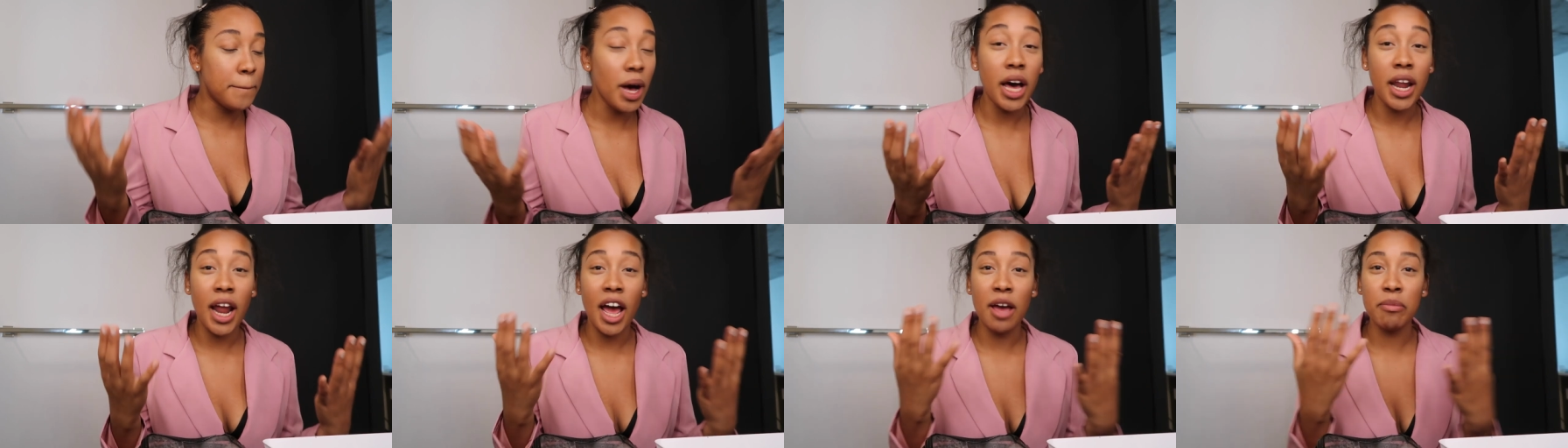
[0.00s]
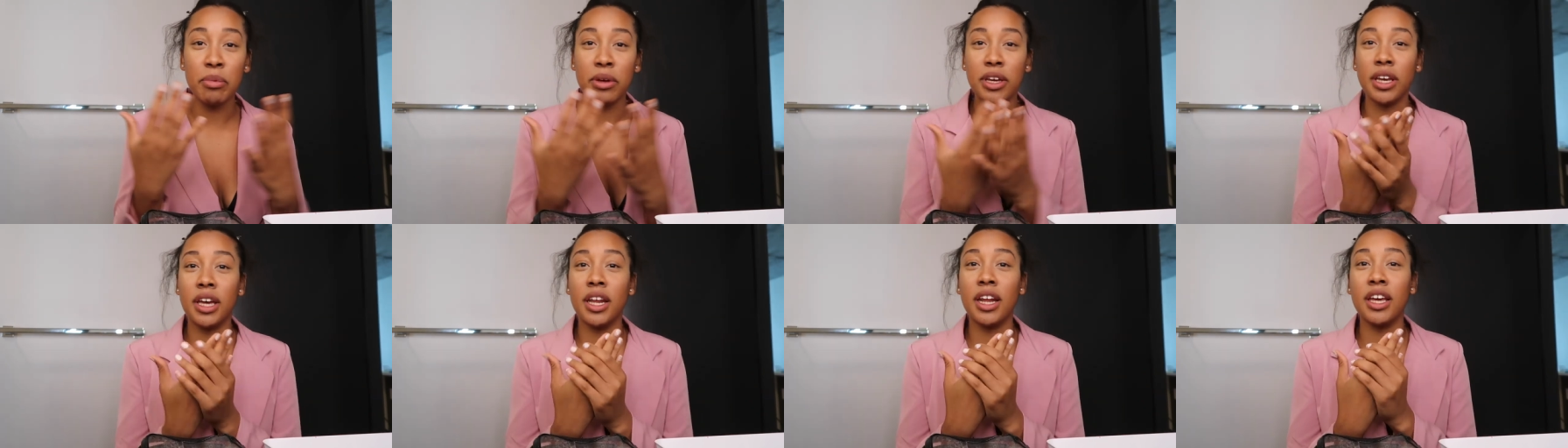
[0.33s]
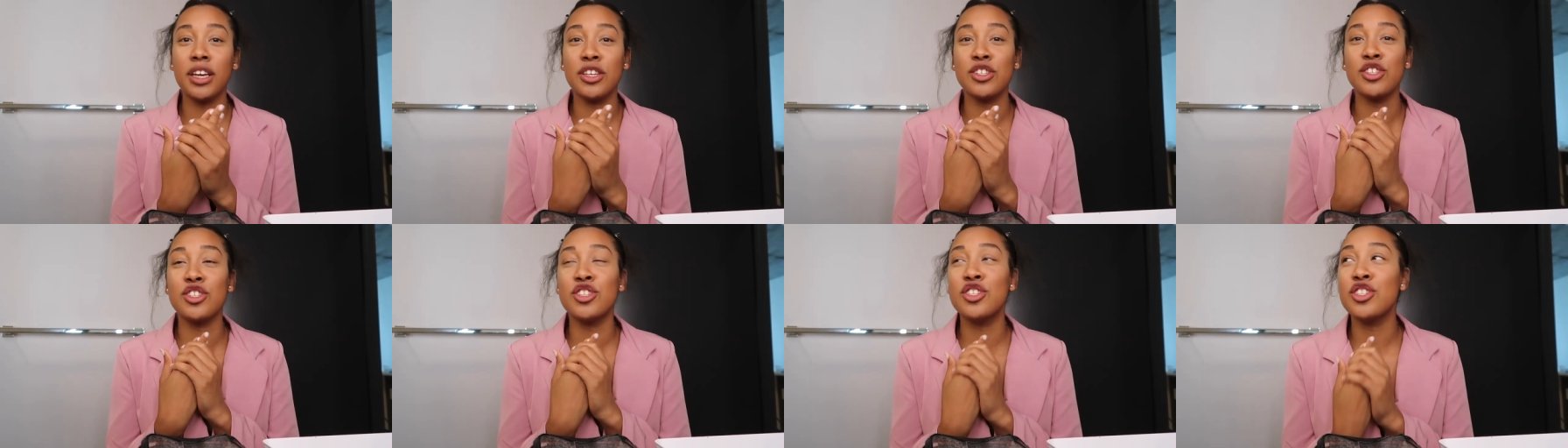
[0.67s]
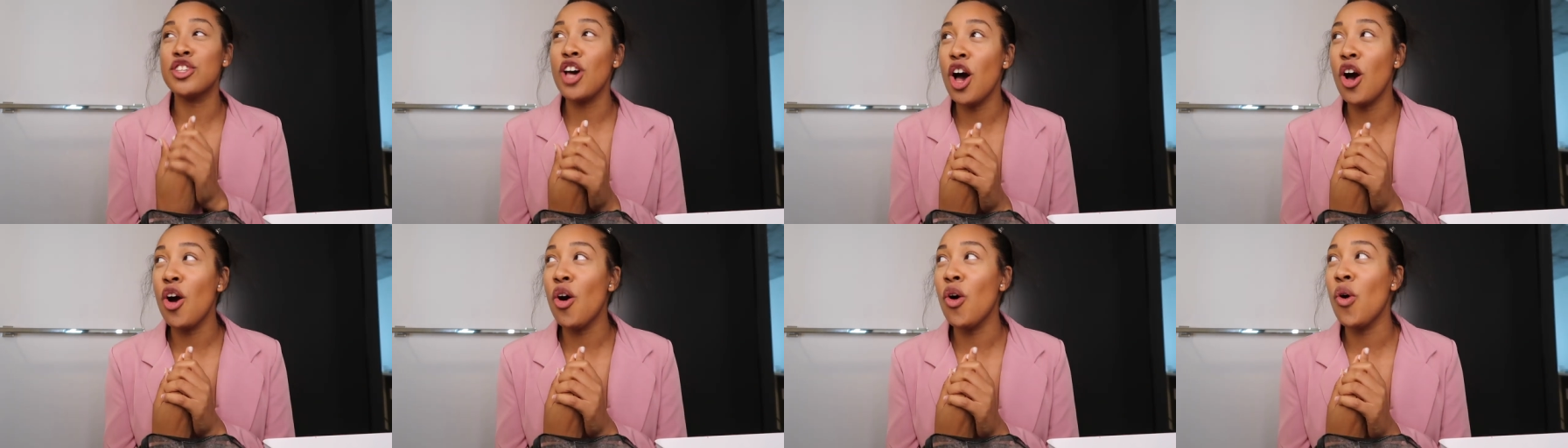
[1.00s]
but I've been getting
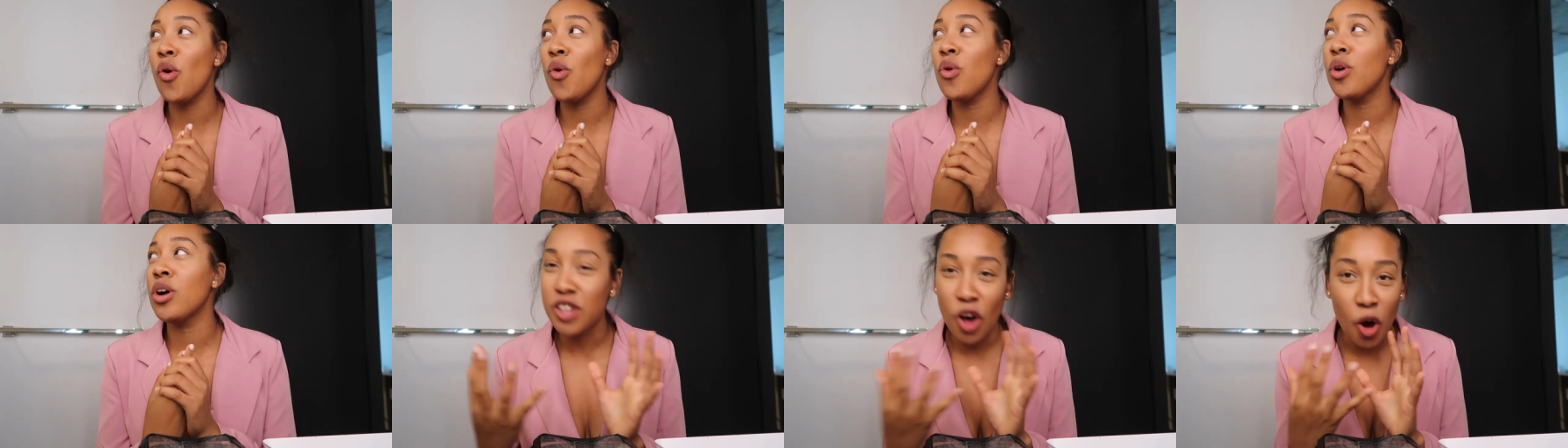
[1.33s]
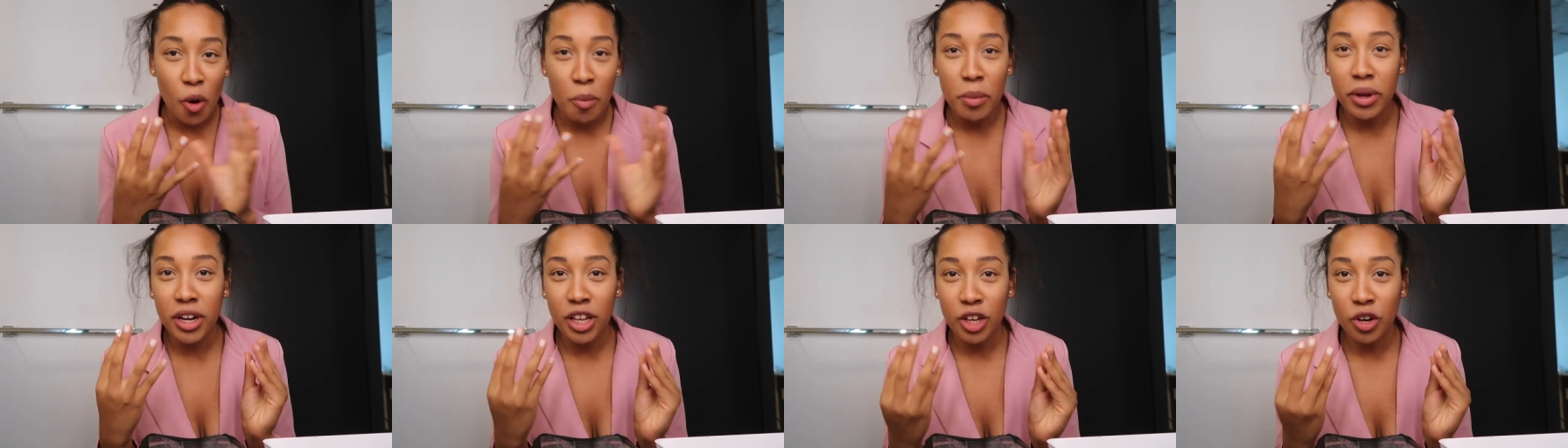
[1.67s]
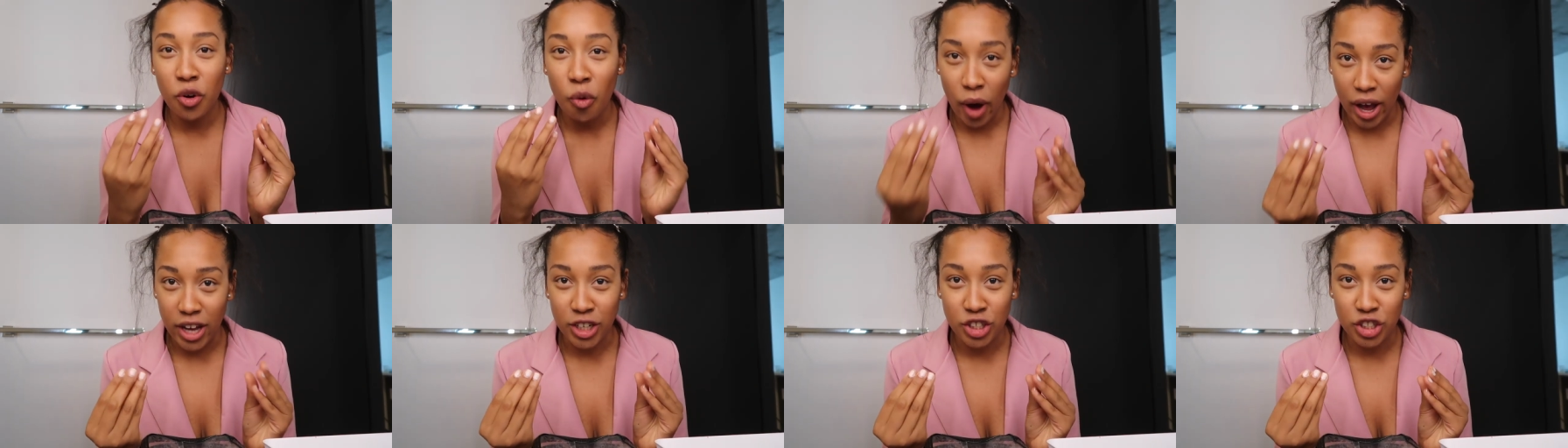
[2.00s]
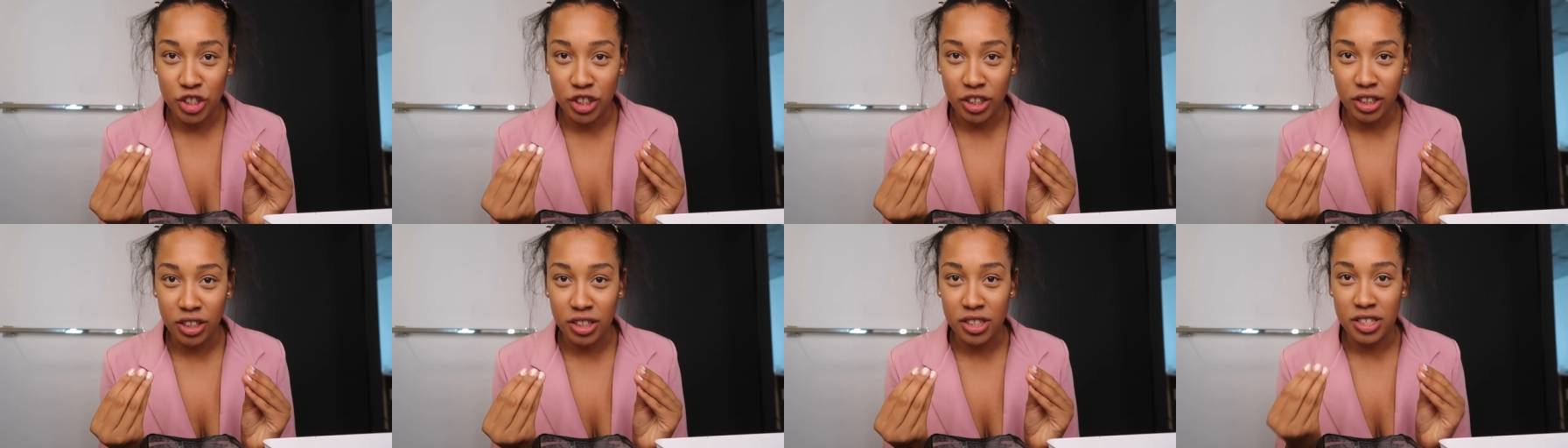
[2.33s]
so many
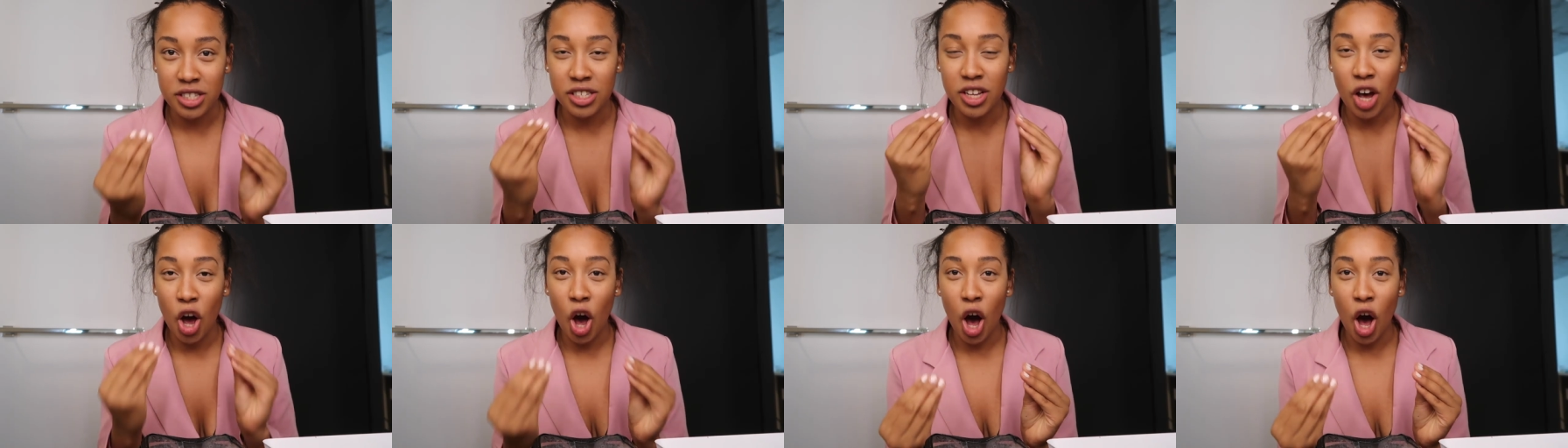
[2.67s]
questions